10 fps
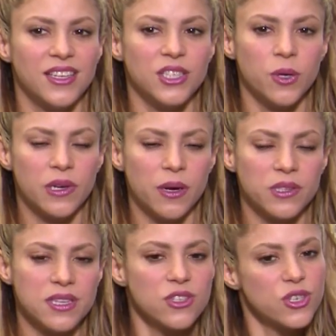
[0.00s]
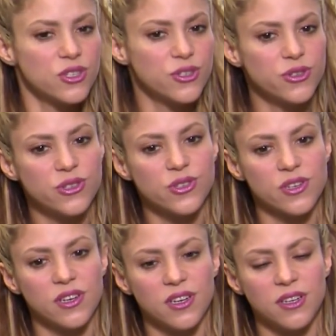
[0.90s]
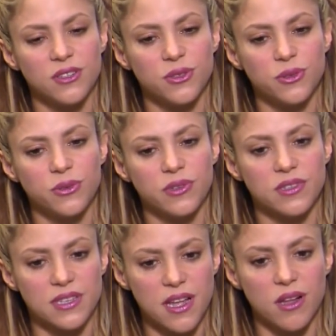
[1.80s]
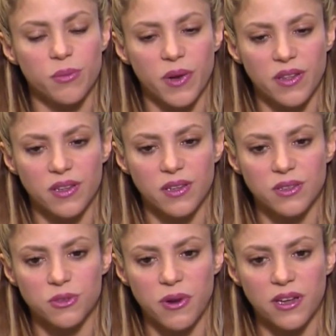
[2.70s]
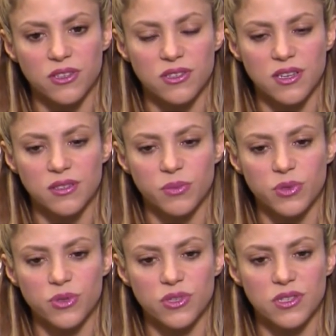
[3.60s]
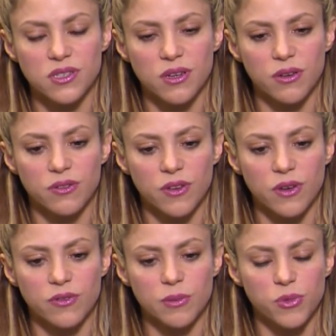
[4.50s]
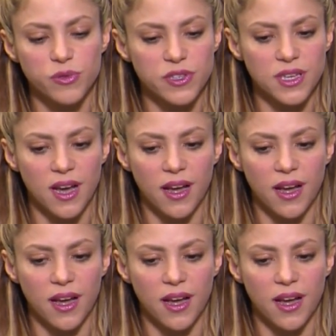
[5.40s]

You know, when I was introduced to Gazelle by the directors and the producers of the movie,